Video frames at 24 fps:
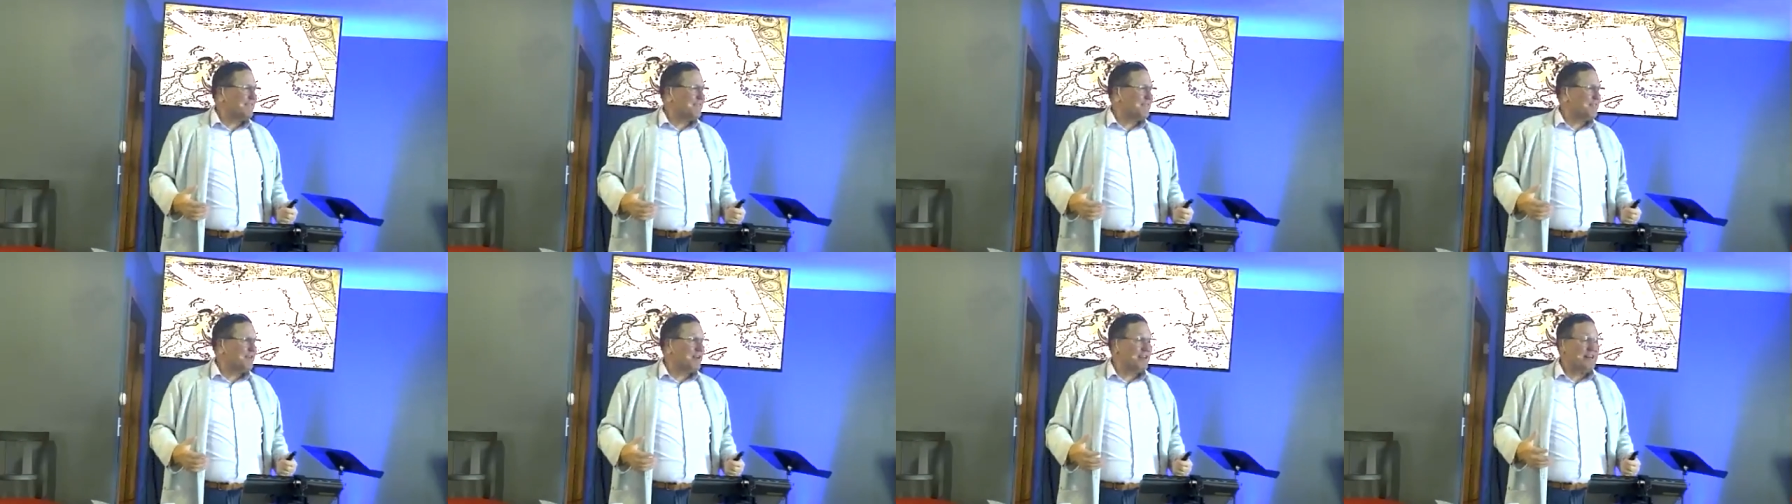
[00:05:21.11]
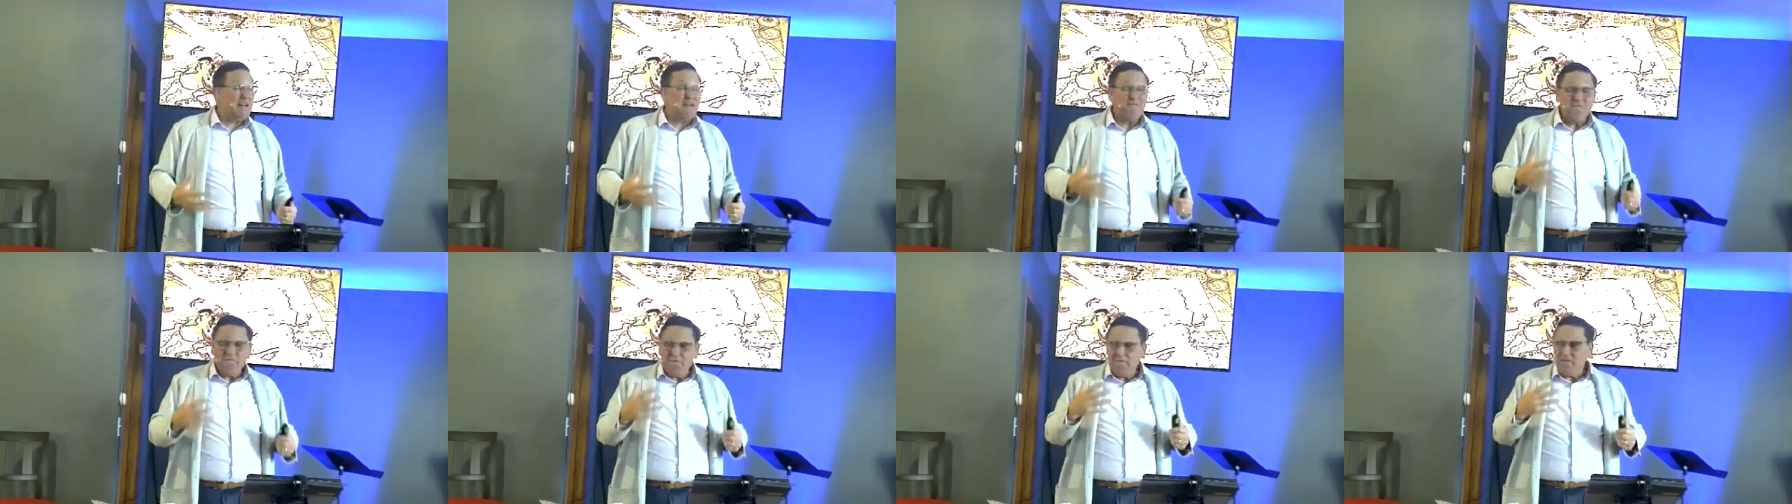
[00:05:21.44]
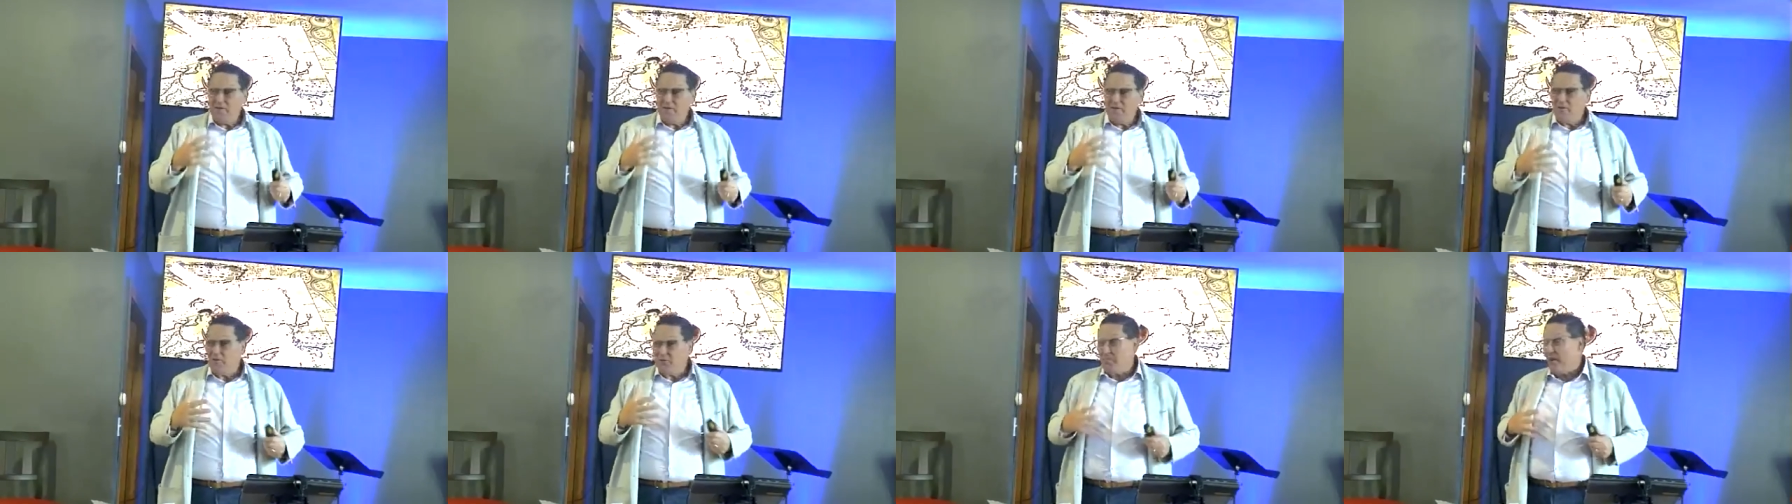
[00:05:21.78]
differently and he
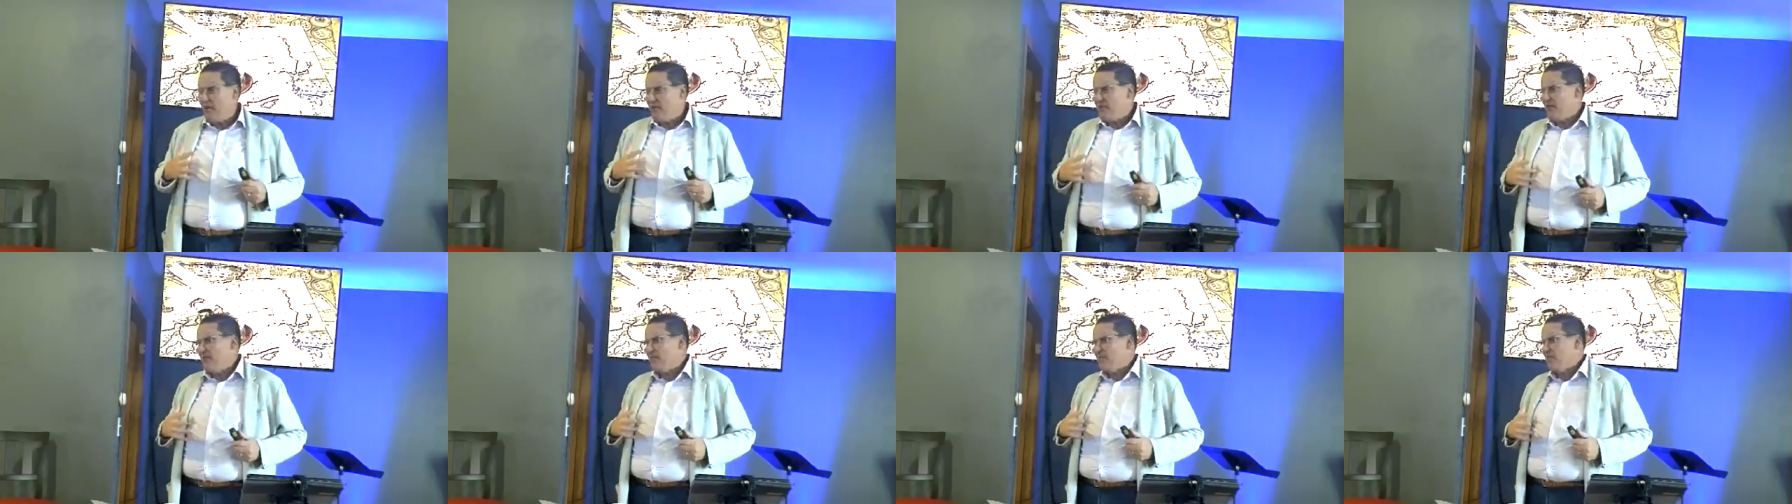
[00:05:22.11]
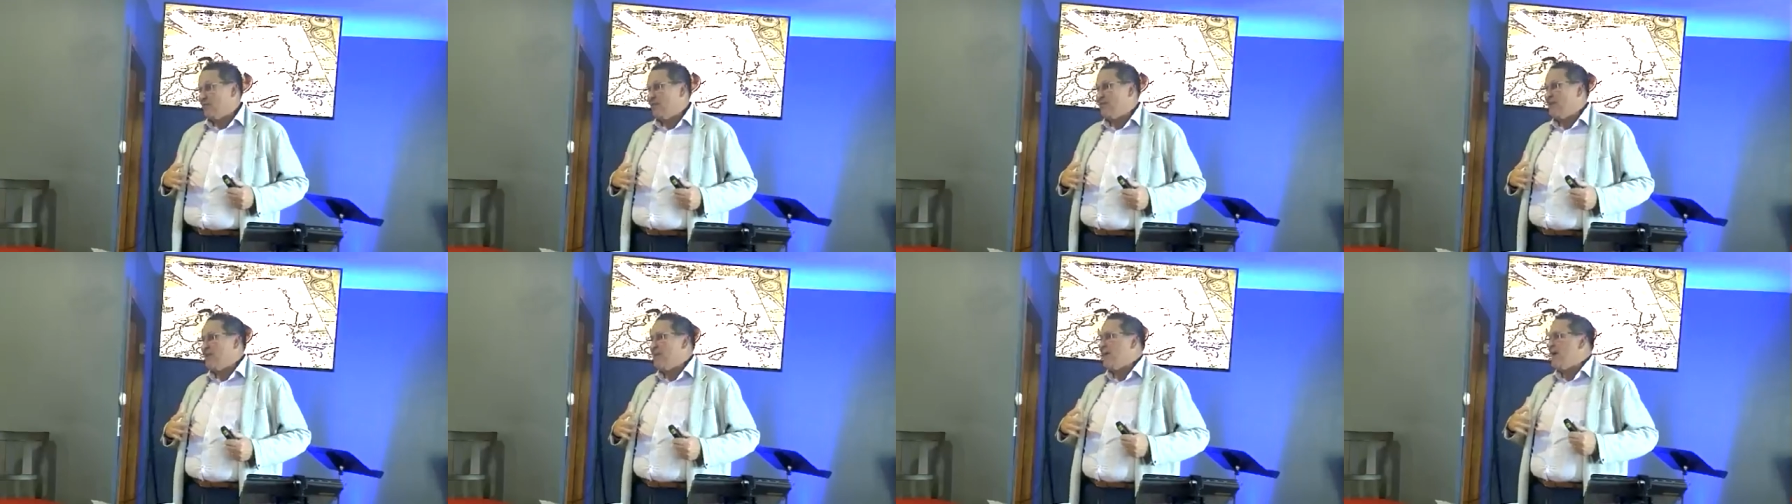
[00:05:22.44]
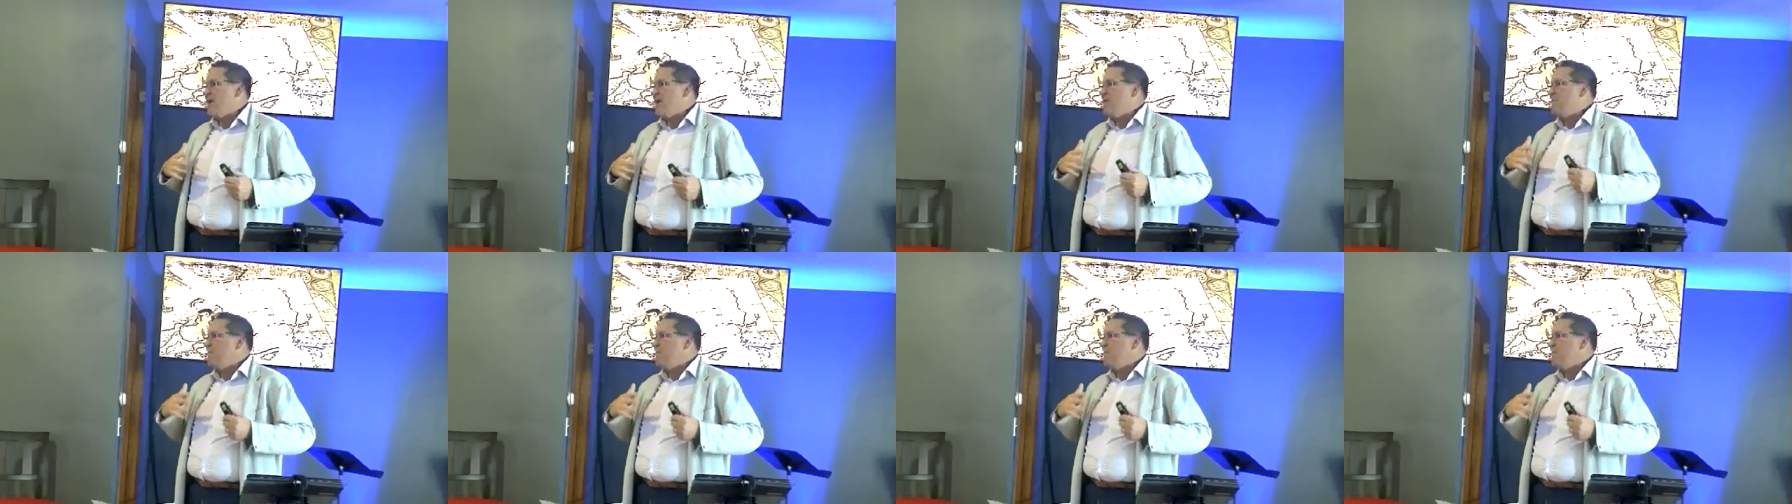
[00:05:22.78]
feels about it differently.